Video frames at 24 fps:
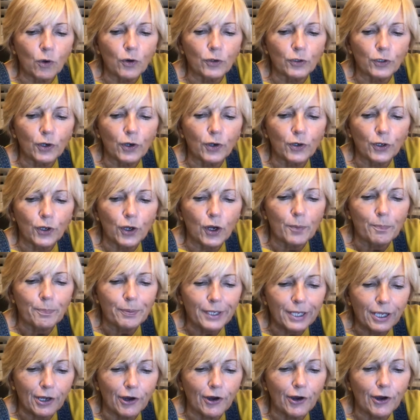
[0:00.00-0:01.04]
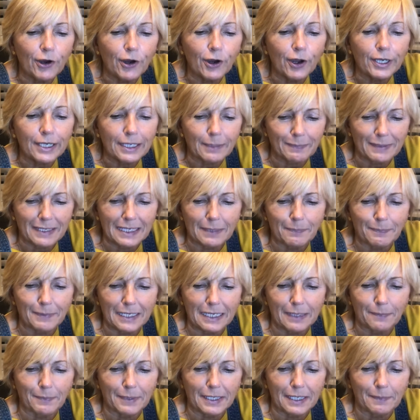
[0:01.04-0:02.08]
priong,
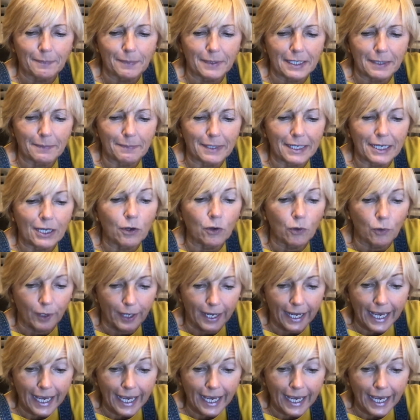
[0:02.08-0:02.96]
yippee, big ho, wang,